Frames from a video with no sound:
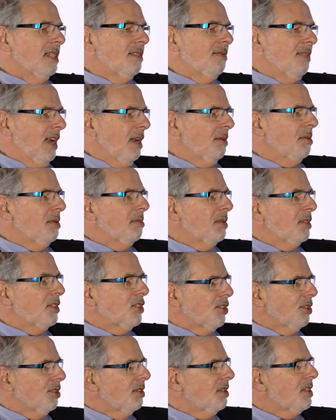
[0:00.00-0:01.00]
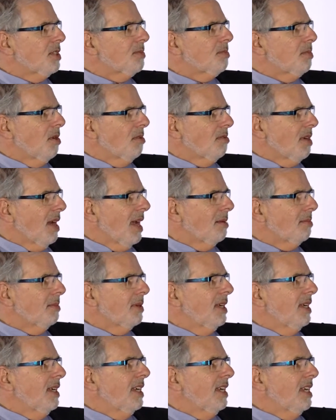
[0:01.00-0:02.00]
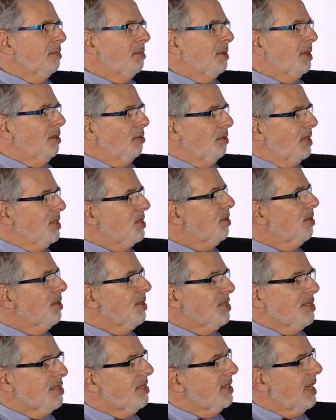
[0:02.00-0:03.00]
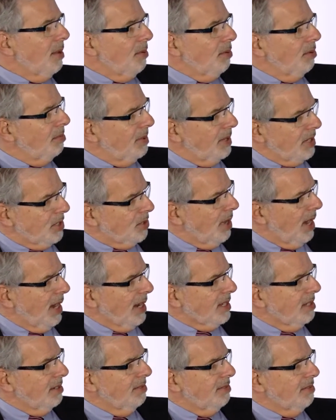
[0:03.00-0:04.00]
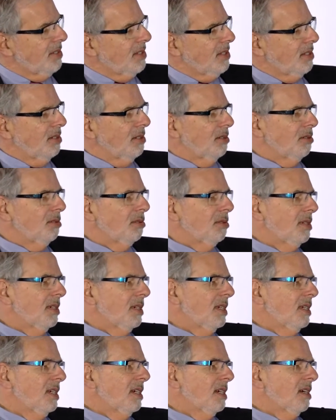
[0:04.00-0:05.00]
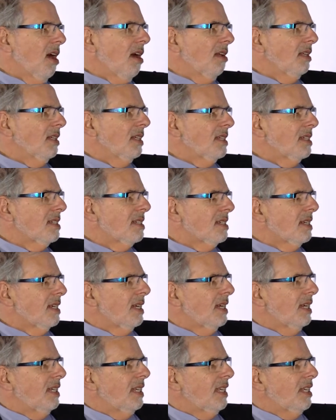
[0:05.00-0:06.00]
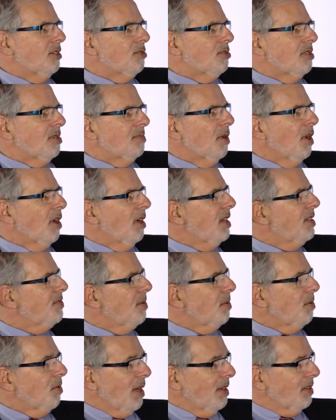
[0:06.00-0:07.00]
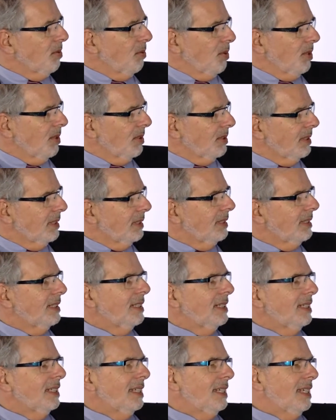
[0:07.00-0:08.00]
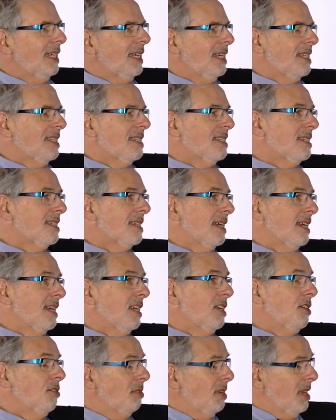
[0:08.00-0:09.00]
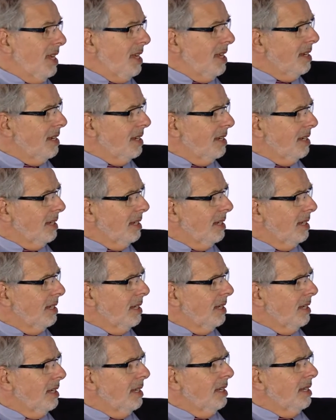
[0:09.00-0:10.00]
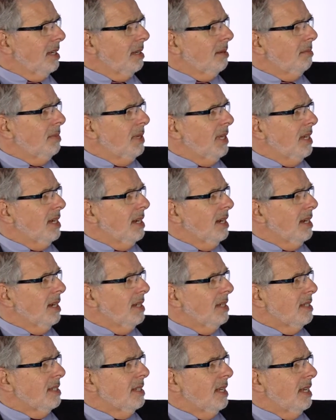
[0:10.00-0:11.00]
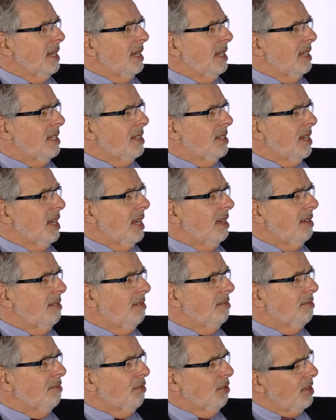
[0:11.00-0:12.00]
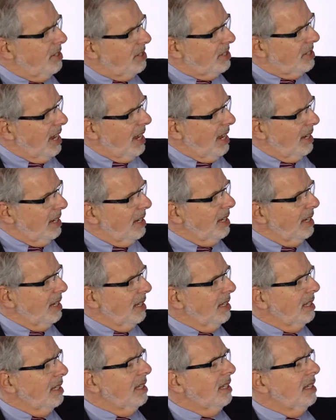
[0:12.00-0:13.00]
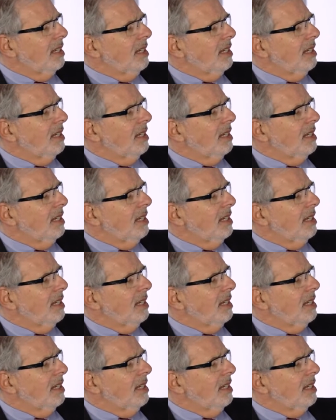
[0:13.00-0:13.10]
develop and mature in this program, it'll be a resource that will be attractive to colleagues and interested parties from around the world. It's unique because it is a freestanding